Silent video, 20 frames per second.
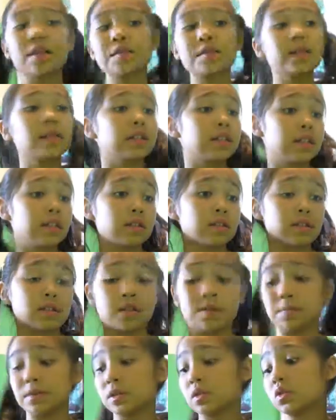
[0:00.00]
This is going
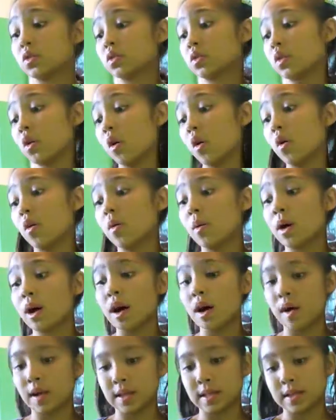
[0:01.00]
to be so
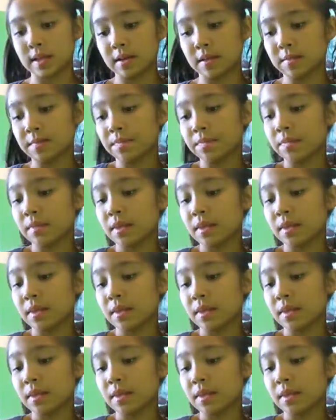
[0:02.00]
awesome.